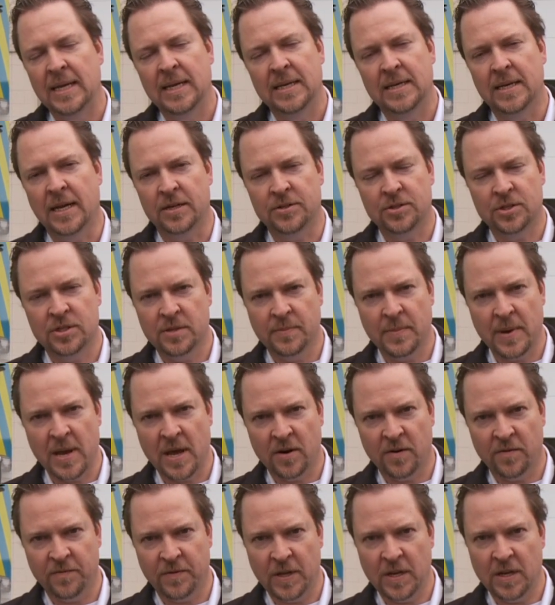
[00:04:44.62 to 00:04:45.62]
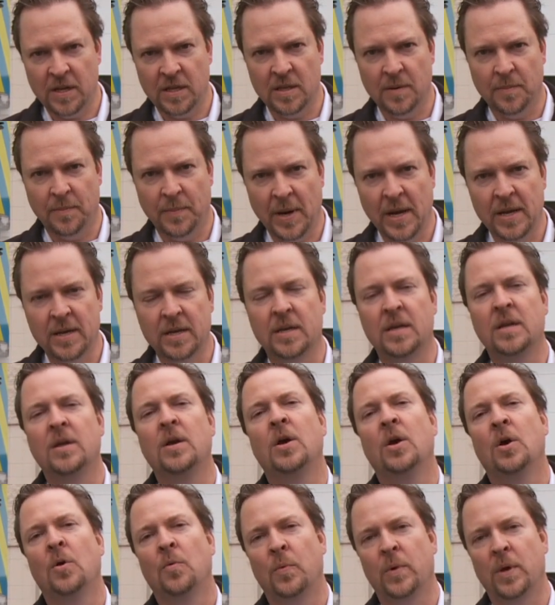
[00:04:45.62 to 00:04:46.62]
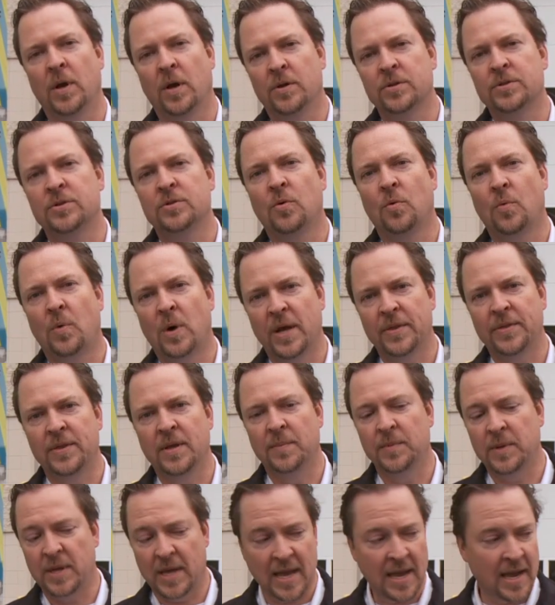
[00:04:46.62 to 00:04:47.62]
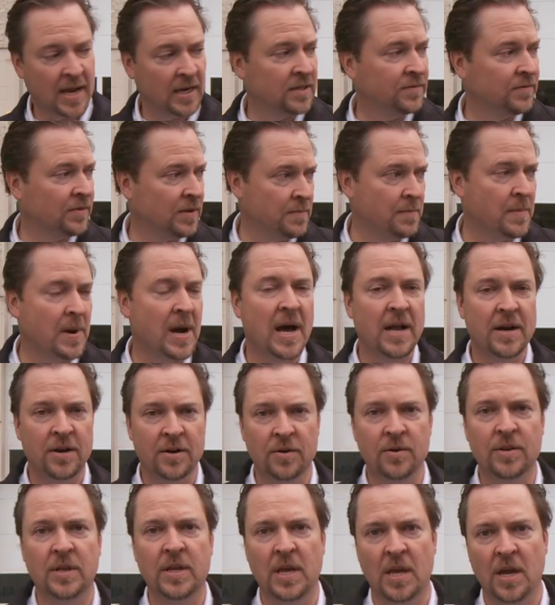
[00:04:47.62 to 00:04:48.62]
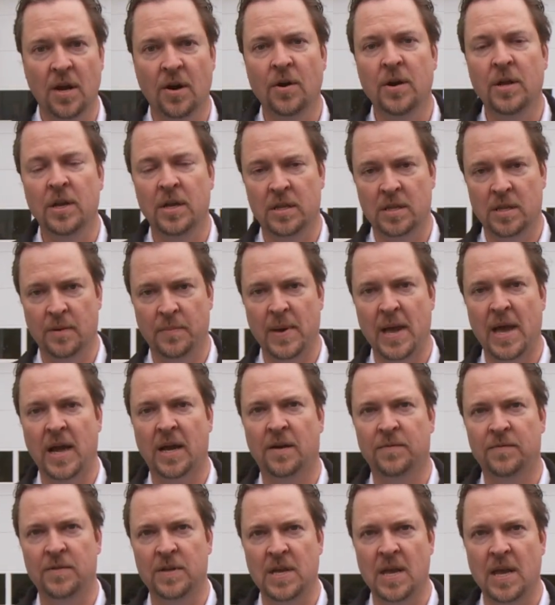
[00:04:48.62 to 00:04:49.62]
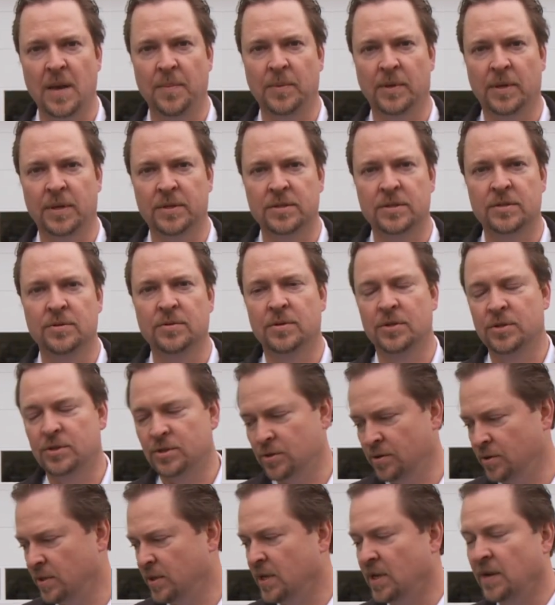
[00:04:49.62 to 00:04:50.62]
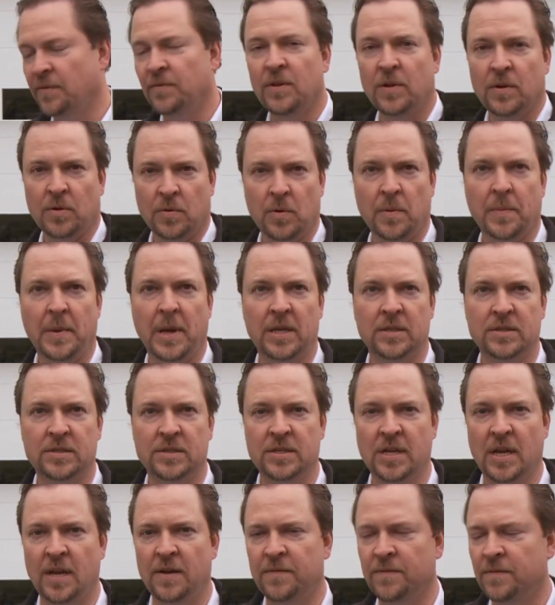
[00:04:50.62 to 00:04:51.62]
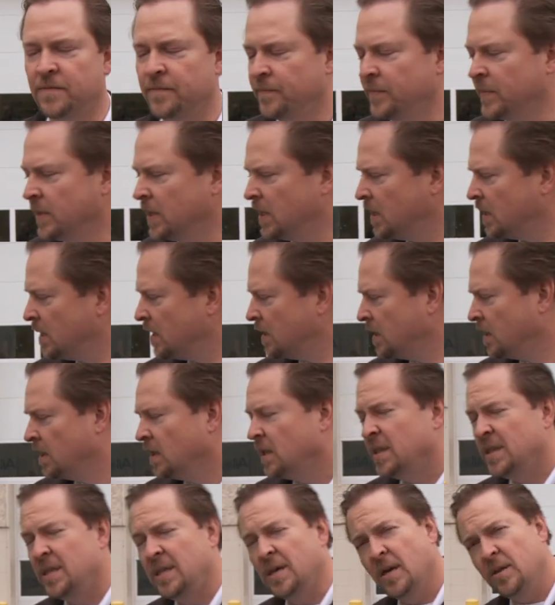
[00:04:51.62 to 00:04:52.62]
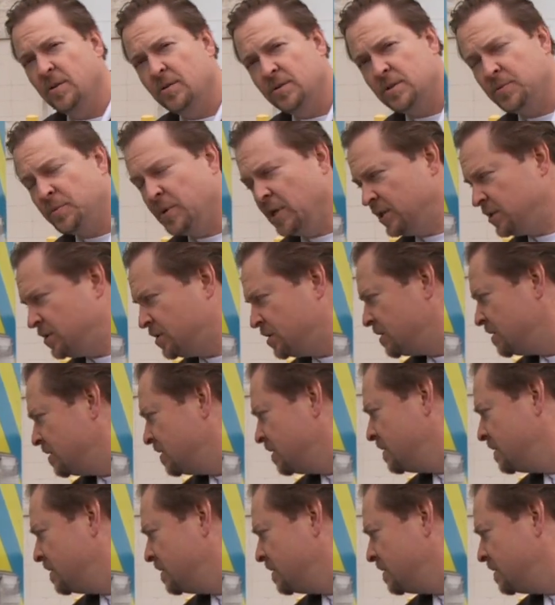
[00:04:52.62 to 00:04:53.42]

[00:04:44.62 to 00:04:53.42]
Not just a matter of hitting the button, we also want them to actively monitor the area in the back of the ambulance to ensure that everything remains safe. The other switch